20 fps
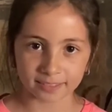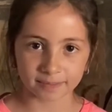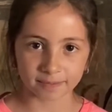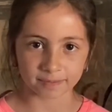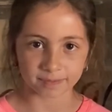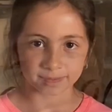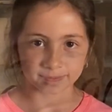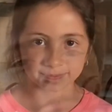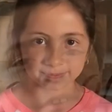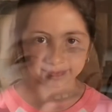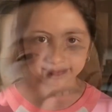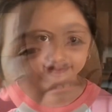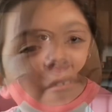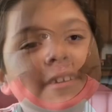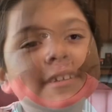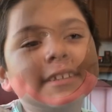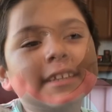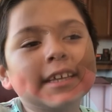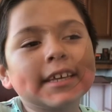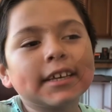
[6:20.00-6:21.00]
My
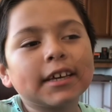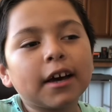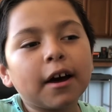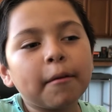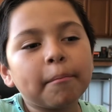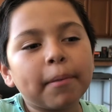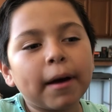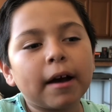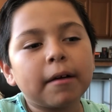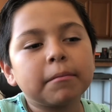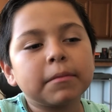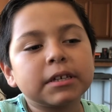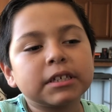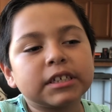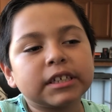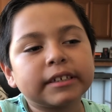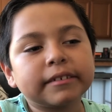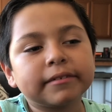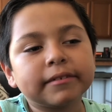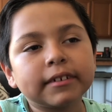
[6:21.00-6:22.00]
favorite thing about
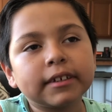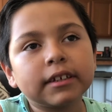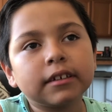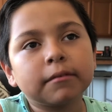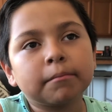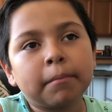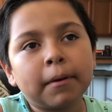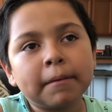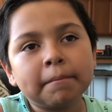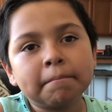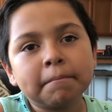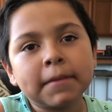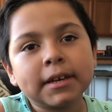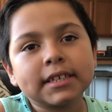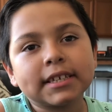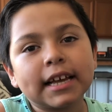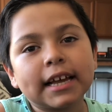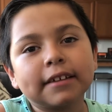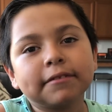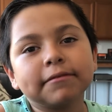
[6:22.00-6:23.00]
Ms.
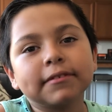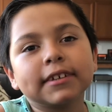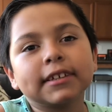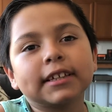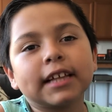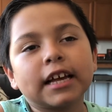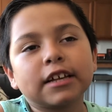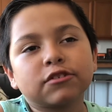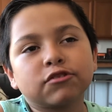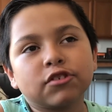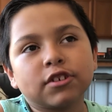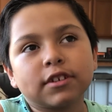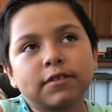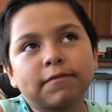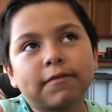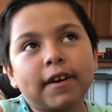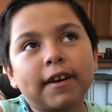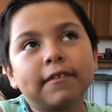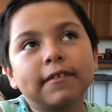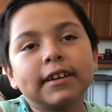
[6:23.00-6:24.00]
Henry that
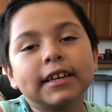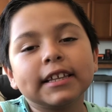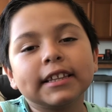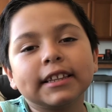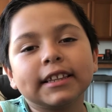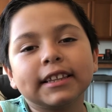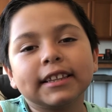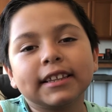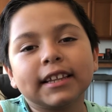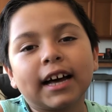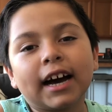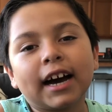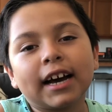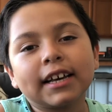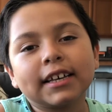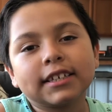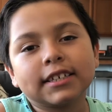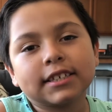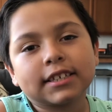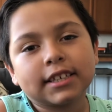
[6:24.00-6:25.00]
she's very
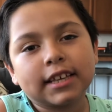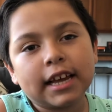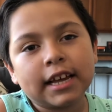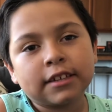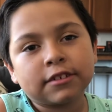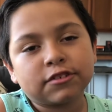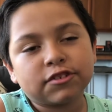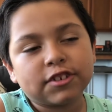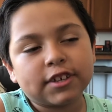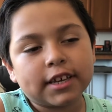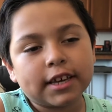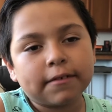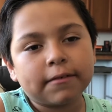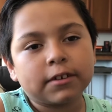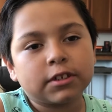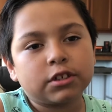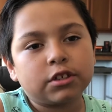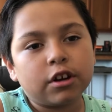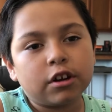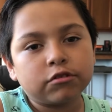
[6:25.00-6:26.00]
nice and she gave
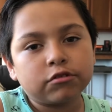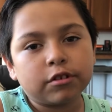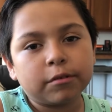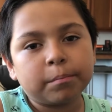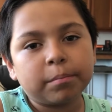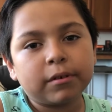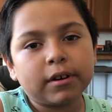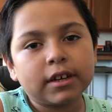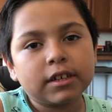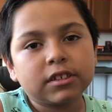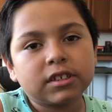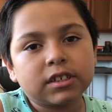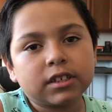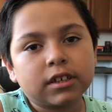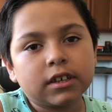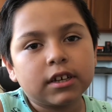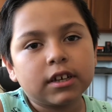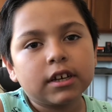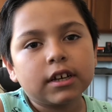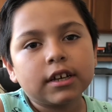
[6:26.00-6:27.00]
us dojo
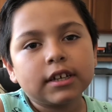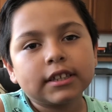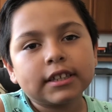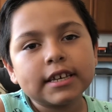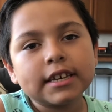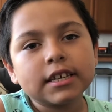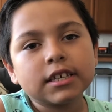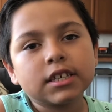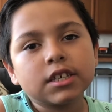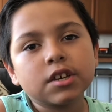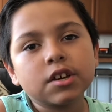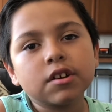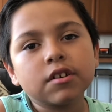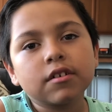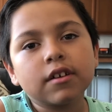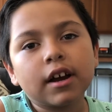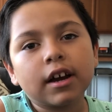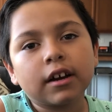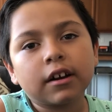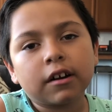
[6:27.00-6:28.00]
points. This
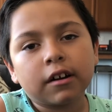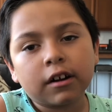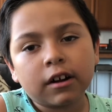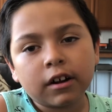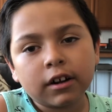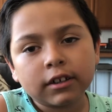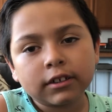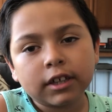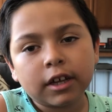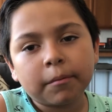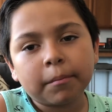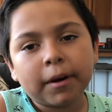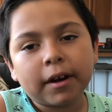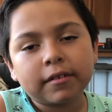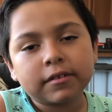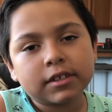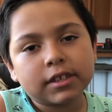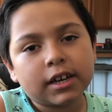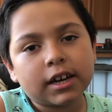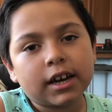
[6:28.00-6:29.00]
year I learned
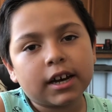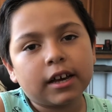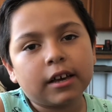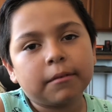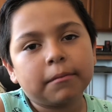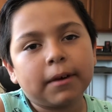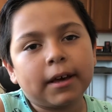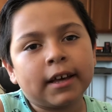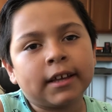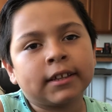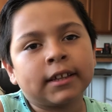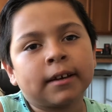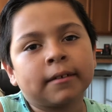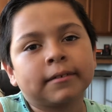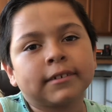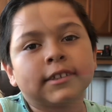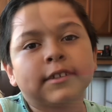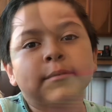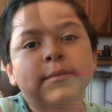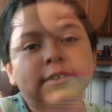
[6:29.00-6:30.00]
about time and
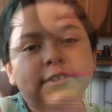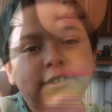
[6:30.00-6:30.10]
I'm gonna miss